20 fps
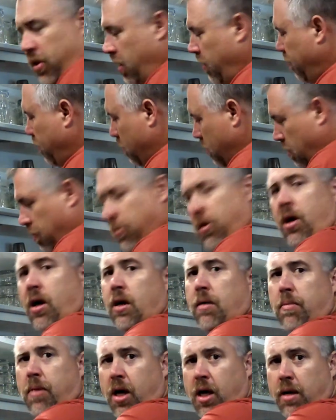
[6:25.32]
from the bottom
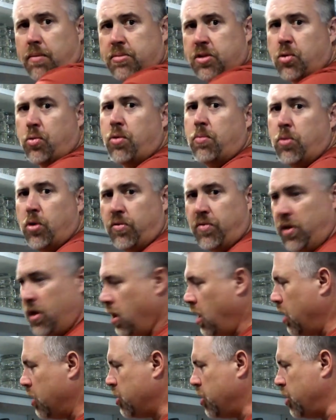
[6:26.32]
up to remove the
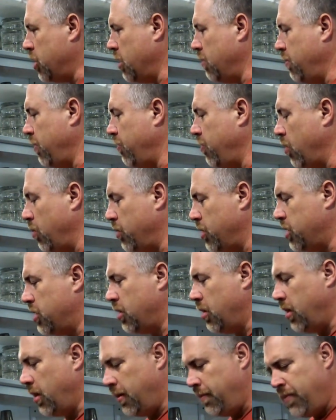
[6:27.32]
oxygen before we
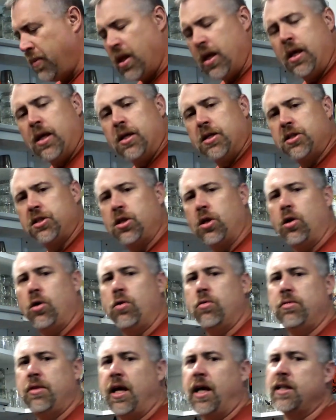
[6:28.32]
start. So
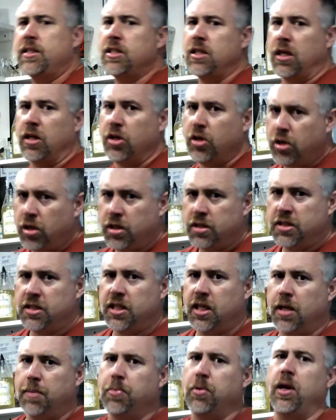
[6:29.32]
that's a good
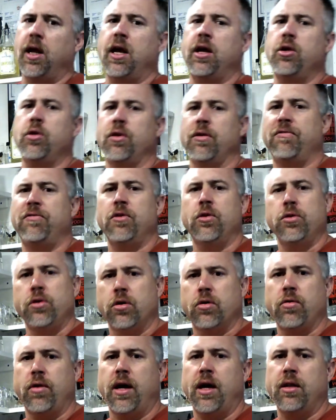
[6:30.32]
tip on how you can fill your
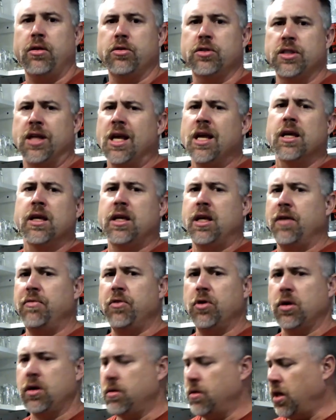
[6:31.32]
growlers, give
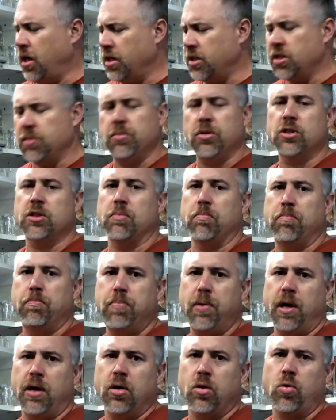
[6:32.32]
your customers
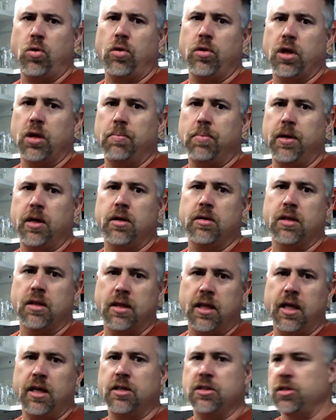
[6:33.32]
better quality beer that
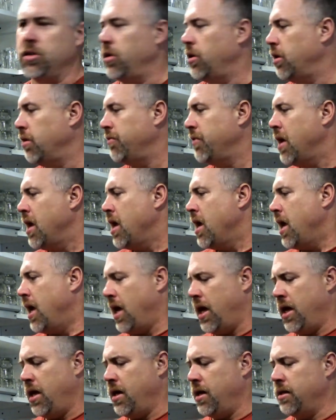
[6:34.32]
they deserve,
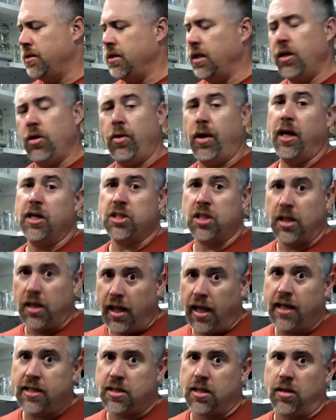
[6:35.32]
and it'll actually
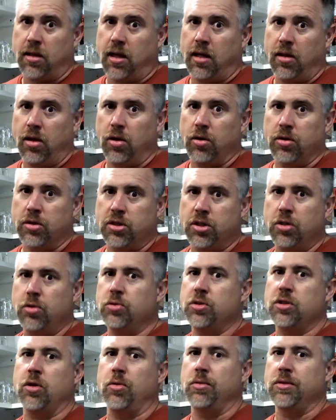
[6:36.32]
last a lot longer too.
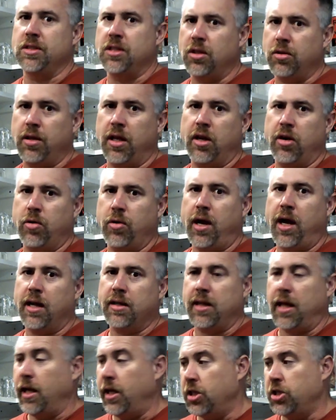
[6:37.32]
So until they crack
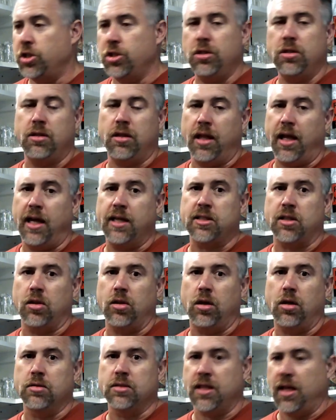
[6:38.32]
that, it should last a
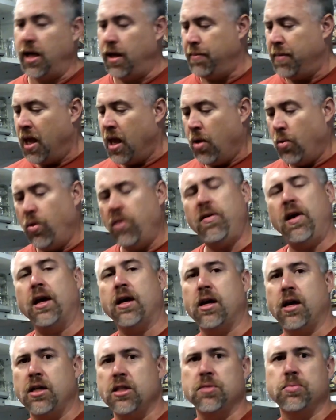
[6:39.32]
long time. We've had
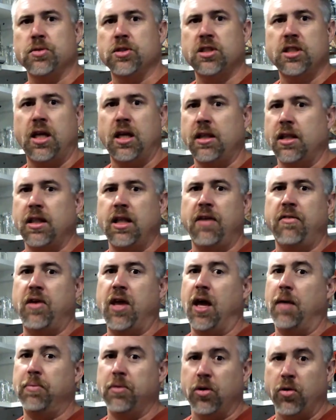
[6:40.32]
customers say that they
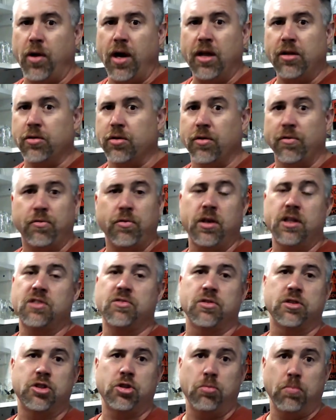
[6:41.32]
kept a growler in the fridge for
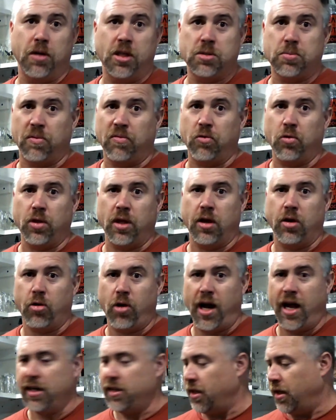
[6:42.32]
2 months before they
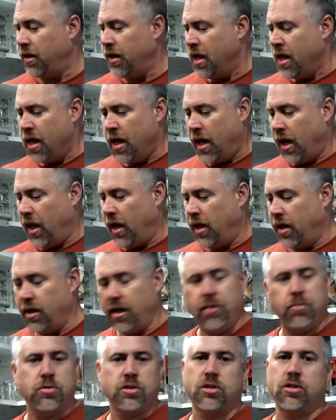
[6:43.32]
cracked it, and it
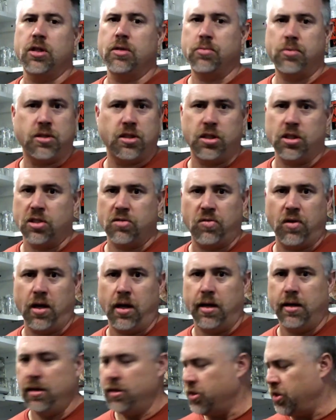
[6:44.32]
was just
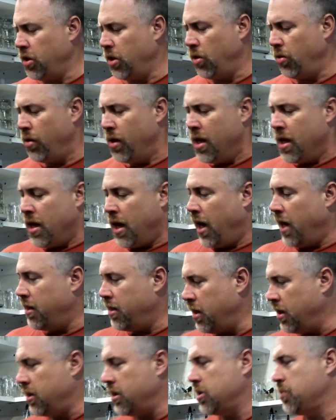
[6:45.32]
fine. So I
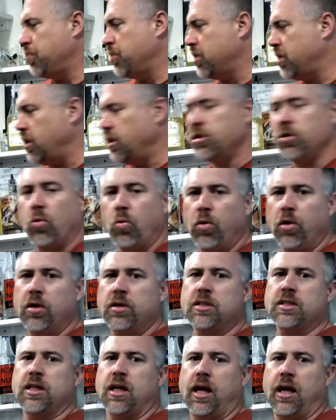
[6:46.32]
think this procedure
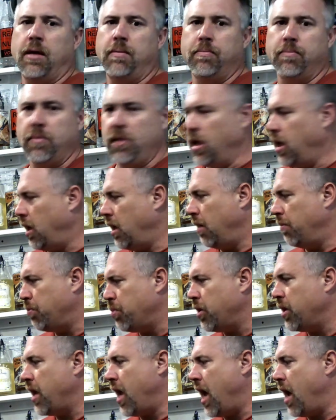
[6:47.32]
works. I'm
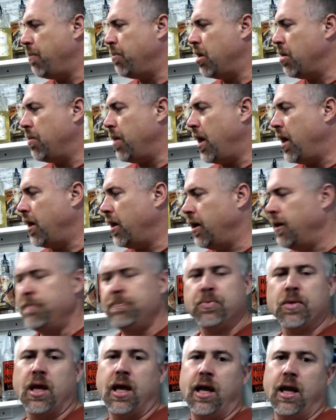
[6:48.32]
pretty happy about it,
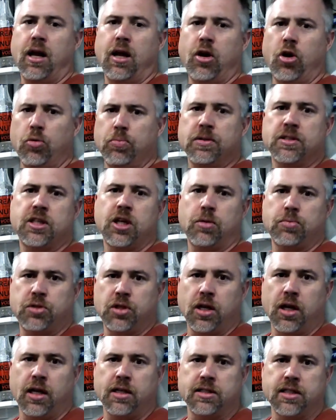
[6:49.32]
and I hope this helps you
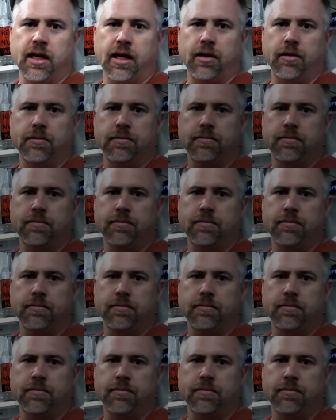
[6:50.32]
guys out.